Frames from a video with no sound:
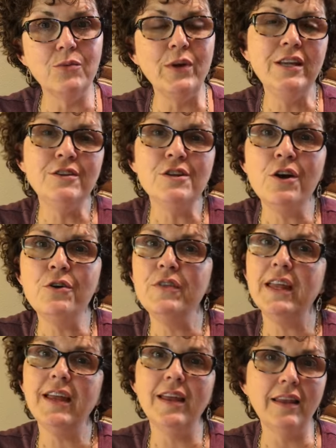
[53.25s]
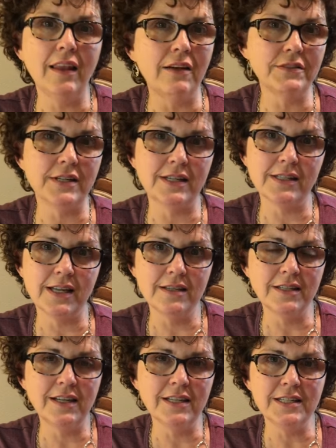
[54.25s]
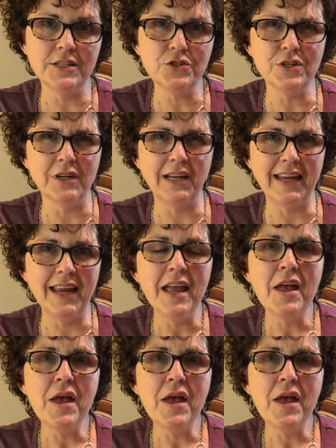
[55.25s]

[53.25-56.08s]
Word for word: We know that He loves us unconditionally,